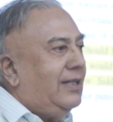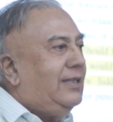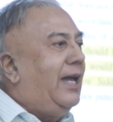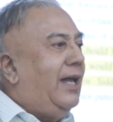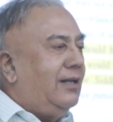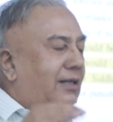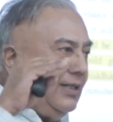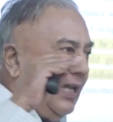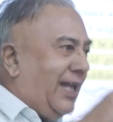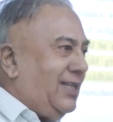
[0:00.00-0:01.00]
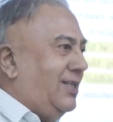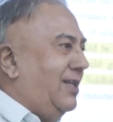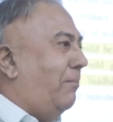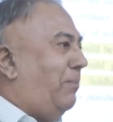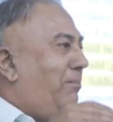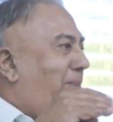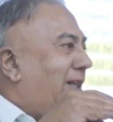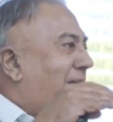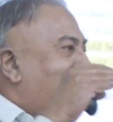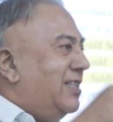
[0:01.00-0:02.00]
The text, the
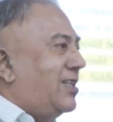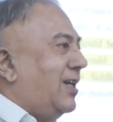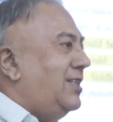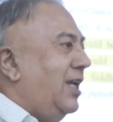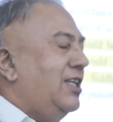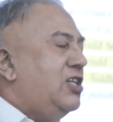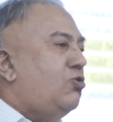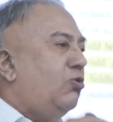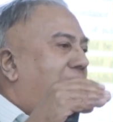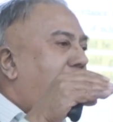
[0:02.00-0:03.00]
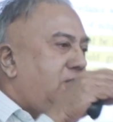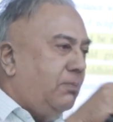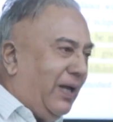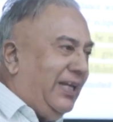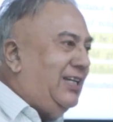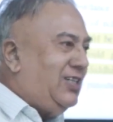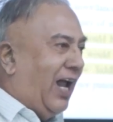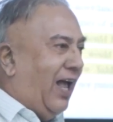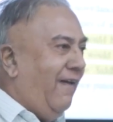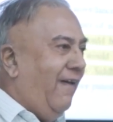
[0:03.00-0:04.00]
purpose of instruction is to teach
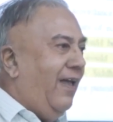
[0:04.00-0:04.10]
pariksha,